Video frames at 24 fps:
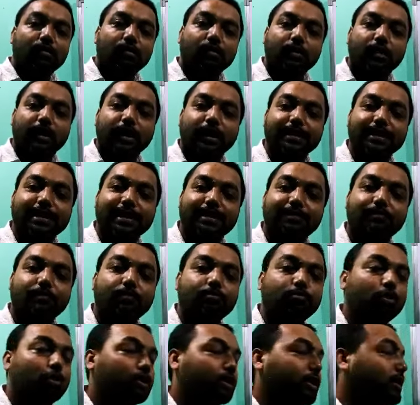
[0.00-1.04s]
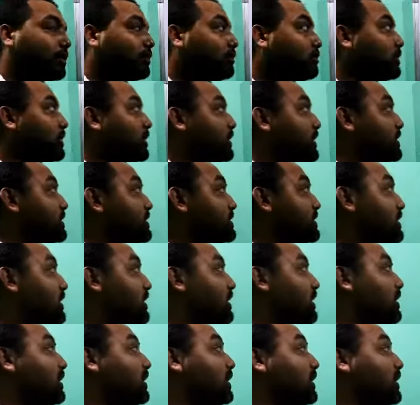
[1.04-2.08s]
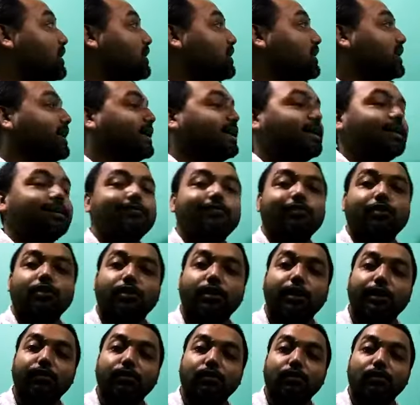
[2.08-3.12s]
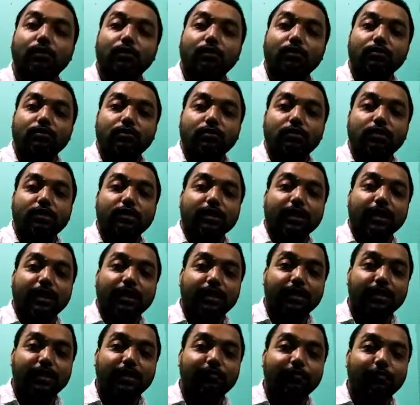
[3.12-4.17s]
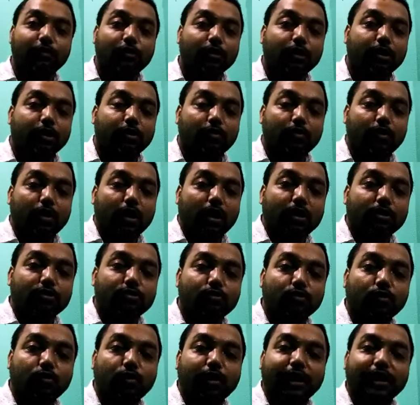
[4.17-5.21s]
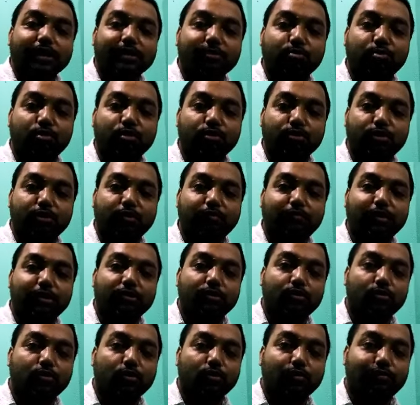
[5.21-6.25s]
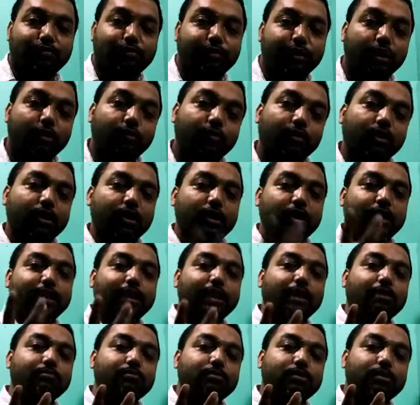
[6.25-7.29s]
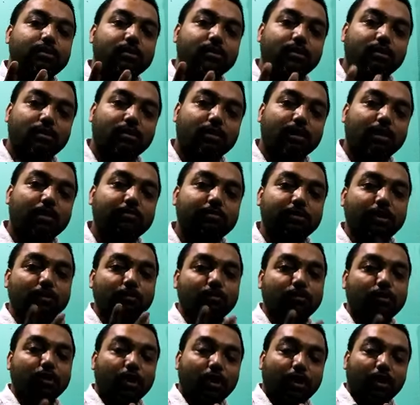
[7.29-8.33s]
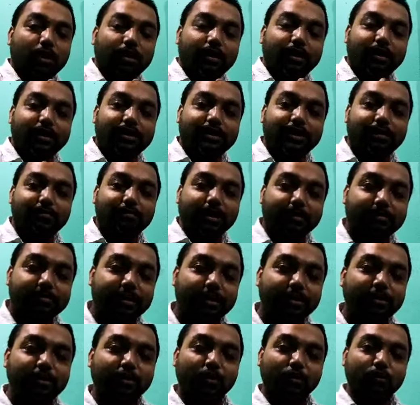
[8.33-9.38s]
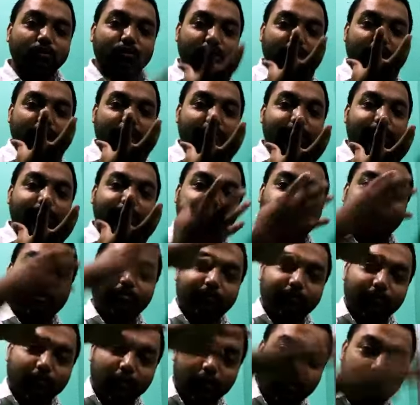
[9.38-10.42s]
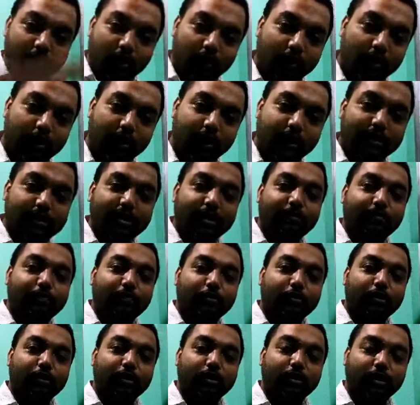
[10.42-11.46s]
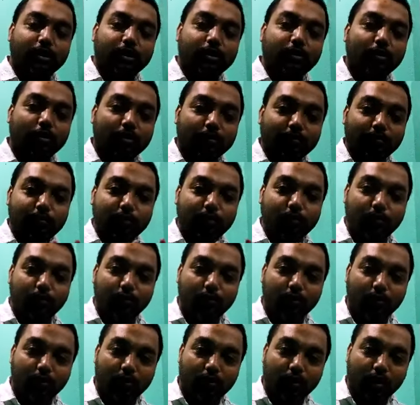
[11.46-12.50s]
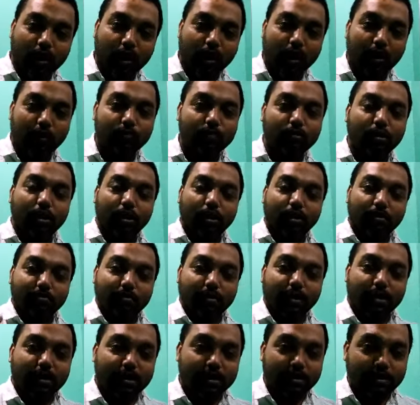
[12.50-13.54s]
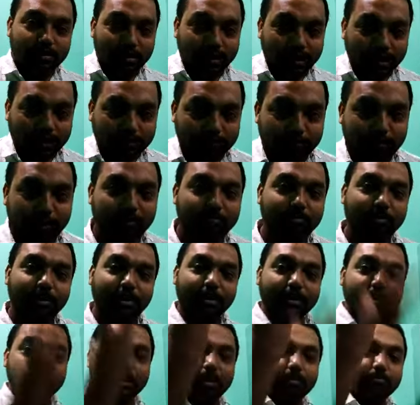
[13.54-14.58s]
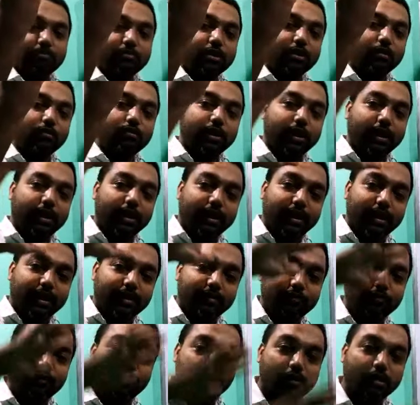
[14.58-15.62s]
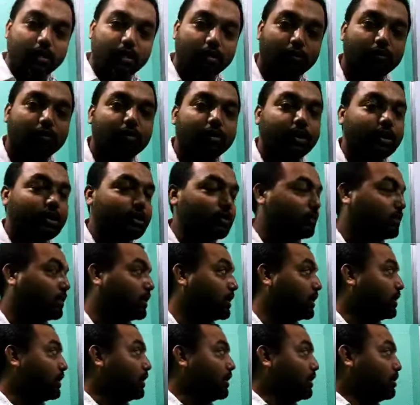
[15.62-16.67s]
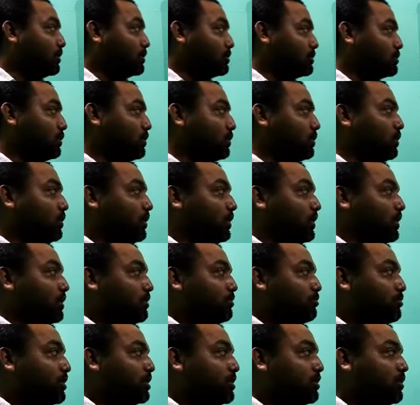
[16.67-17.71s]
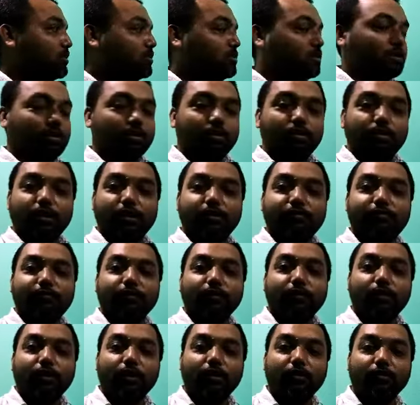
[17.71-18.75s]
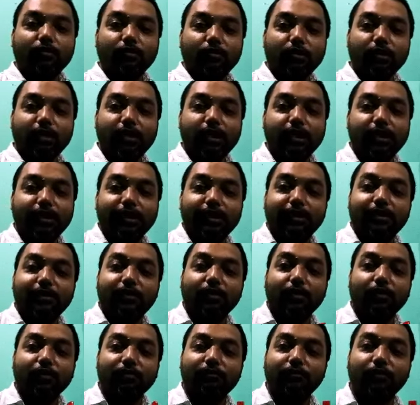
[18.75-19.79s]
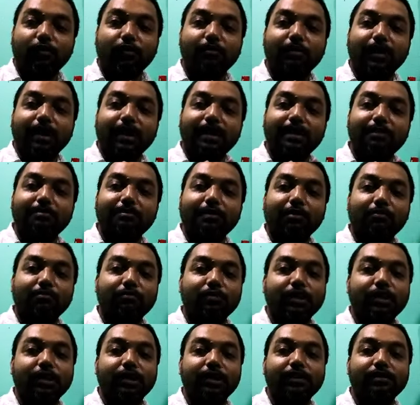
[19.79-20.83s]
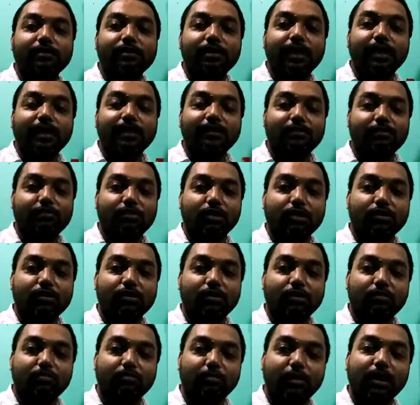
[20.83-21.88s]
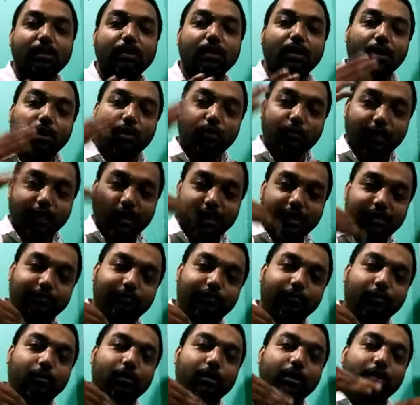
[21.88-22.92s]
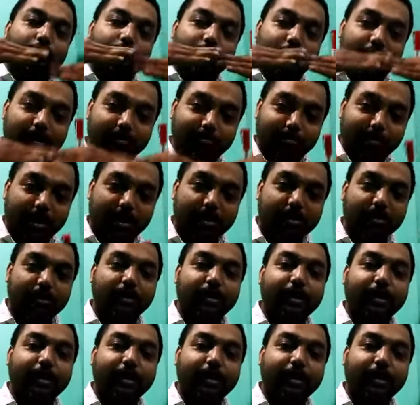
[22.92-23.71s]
Next type of volcano, that is Caldera volcano. So this Caldera volcano are so explosive and so frequently it comes out that sometimes it goes up and fall on itself only. It don't flow out, but it abruptly it comes out and again fall down on it only. So because it fall down on it, it don't form any mountainous like structure, but where it fall down, that part